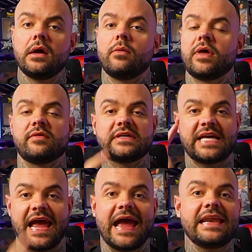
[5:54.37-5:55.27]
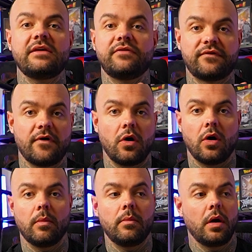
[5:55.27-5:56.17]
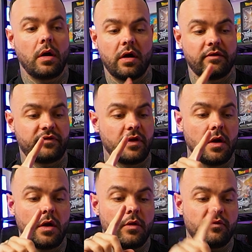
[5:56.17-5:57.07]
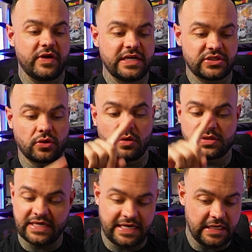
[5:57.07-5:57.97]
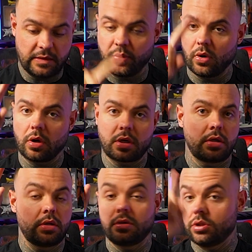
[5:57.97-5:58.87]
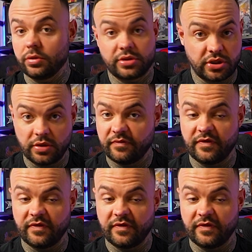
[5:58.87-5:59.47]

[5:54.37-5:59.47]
whether it's any form of resource, ebook, YouTube